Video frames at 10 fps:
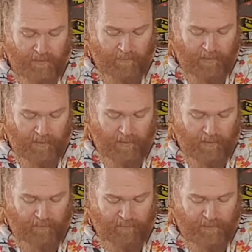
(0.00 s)
But
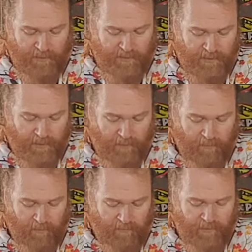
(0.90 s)
if it's
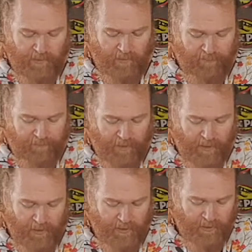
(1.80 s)
not
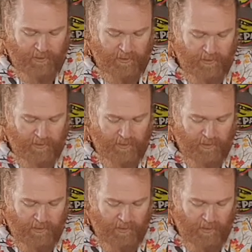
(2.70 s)
fresh
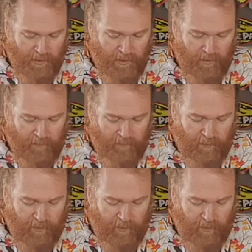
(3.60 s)
and it's